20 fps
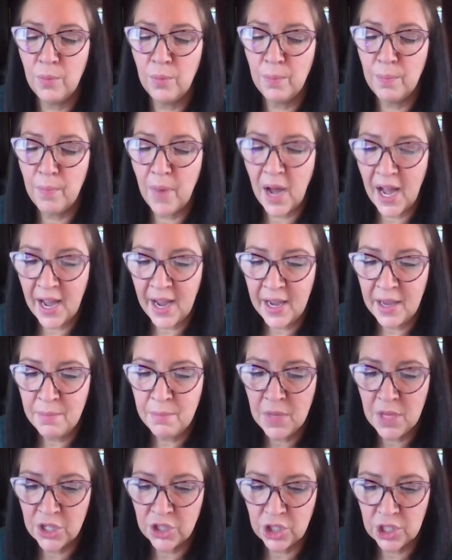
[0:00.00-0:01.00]
My
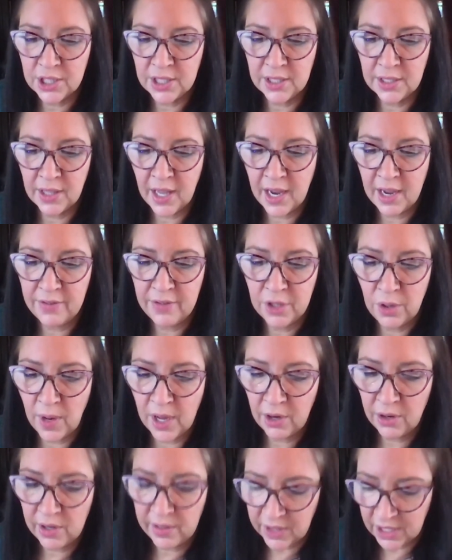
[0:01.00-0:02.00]
mission in life, you know, I
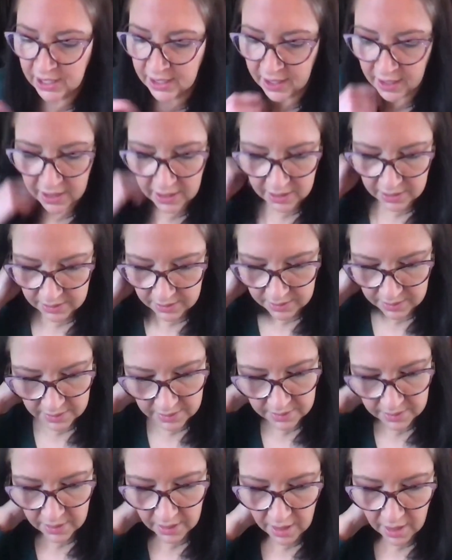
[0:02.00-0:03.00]
don't have any
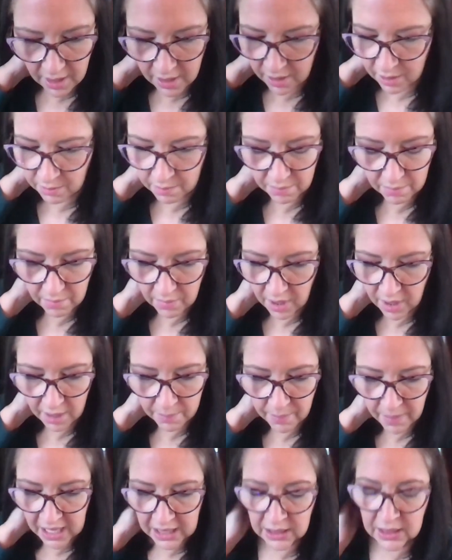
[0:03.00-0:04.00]
kids.
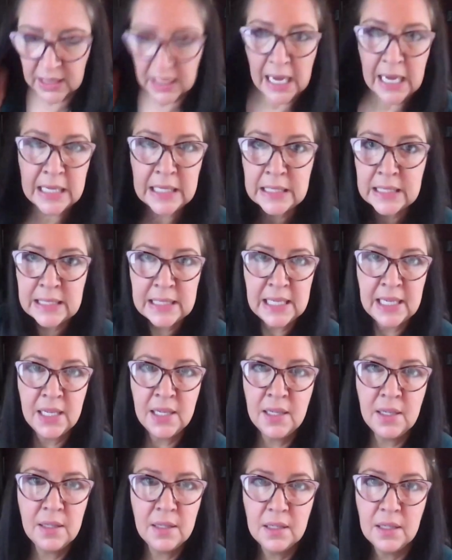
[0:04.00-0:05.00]
My
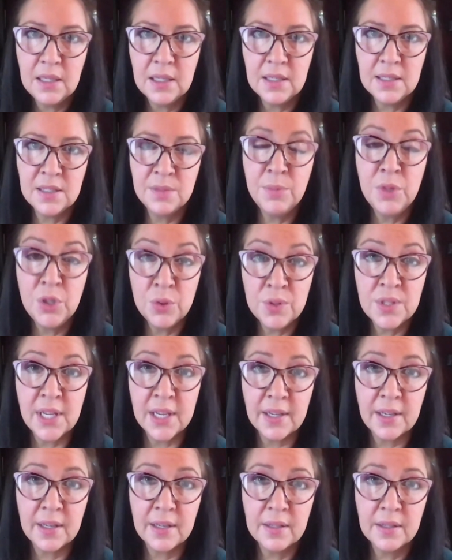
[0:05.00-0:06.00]
legacy is
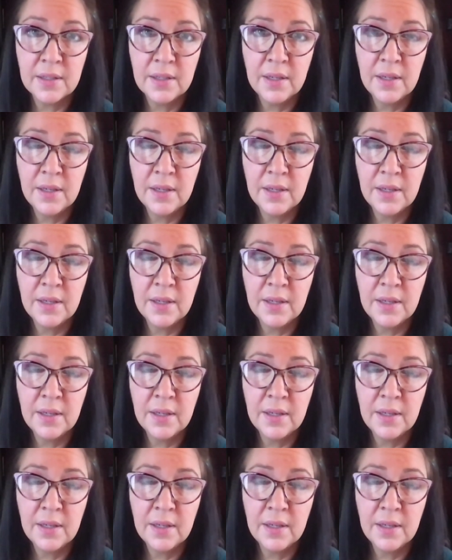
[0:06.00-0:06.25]
music.